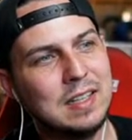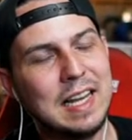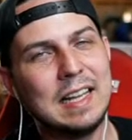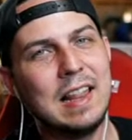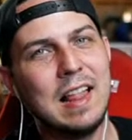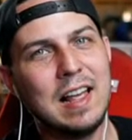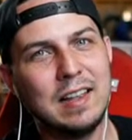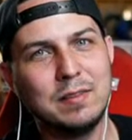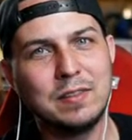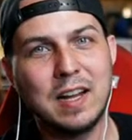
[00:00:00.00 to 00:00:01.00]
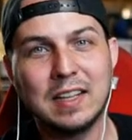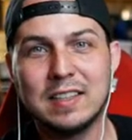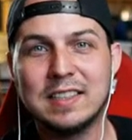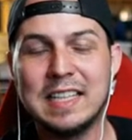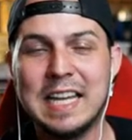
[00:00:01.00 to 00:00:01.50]
And live got
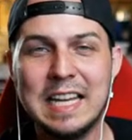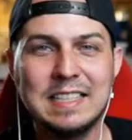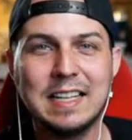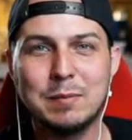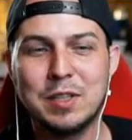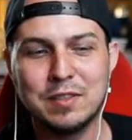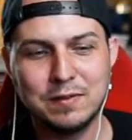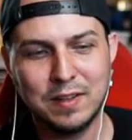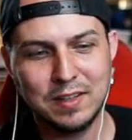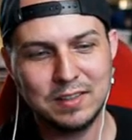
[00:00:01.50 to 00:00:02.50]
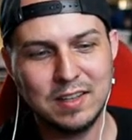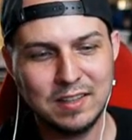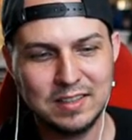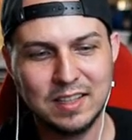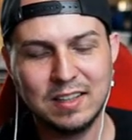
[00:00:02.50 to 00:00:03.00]
to see his animation files
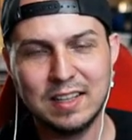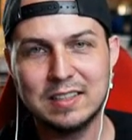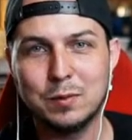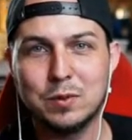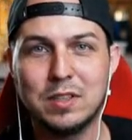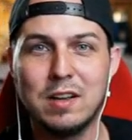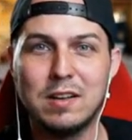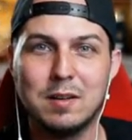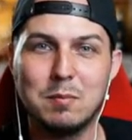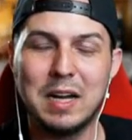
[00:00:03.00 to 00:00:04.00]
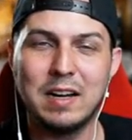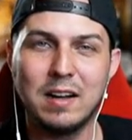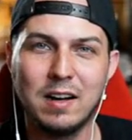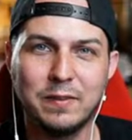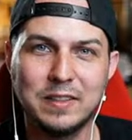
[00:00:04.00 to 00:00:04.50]
on a set of lights that was on my
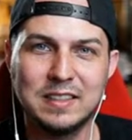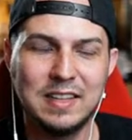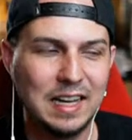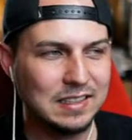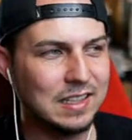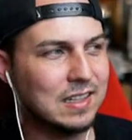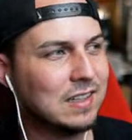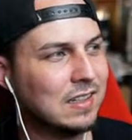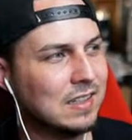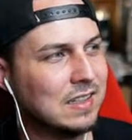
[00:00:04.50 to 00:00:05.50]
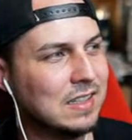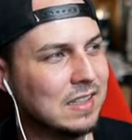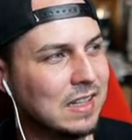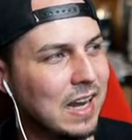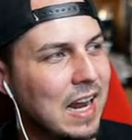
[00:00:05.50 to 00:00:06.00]
office desk,
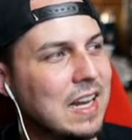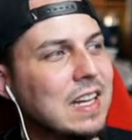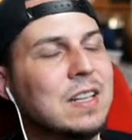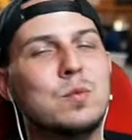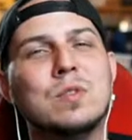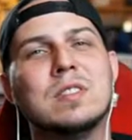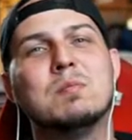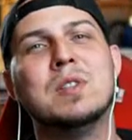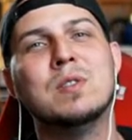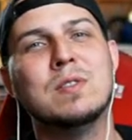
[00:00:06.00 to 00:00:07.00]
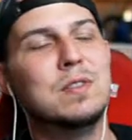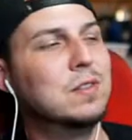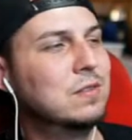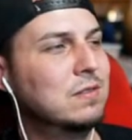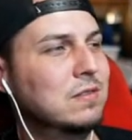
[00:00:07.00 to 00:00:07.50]
and it was
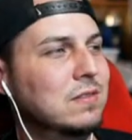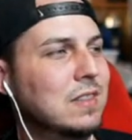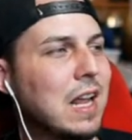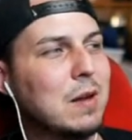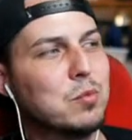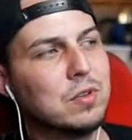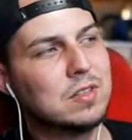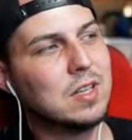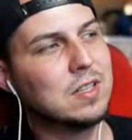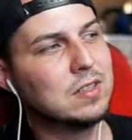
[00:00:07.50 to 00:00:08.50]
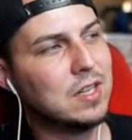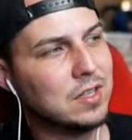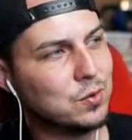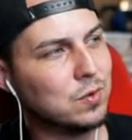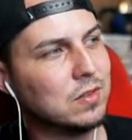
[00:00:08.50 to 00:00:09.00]
beautiful. Adam Board said,
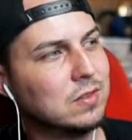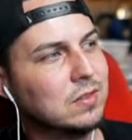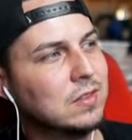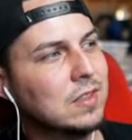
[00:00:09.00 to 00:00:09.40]
change the world.